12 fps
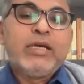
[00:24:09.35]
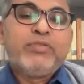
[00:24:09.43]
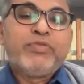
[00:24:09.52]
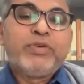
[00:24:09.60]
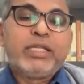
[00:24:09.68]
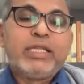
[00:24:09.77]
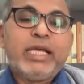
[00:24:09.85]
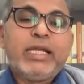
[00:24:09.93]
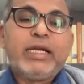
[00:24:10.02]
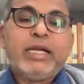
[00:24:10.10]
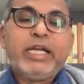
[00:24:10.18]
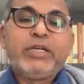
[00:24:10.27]
for
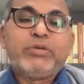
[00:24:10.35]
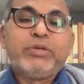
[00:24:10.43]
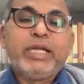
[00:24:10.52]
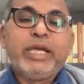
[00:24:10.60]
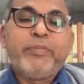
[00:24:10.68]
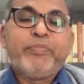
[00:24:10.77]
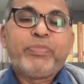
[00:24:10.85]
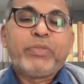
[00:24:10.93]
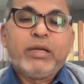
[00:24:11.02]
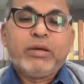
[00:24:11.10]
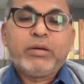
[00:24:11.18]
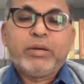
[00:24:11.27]
their day-to-day
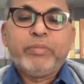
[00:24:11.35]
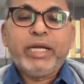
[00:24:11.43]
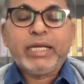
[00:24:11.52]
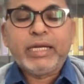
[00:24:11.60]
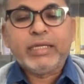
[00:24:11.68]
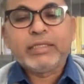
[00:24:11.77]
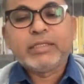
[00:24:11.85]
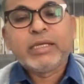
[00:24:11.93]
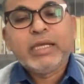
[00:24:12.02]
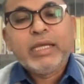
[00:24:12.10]
maintenance.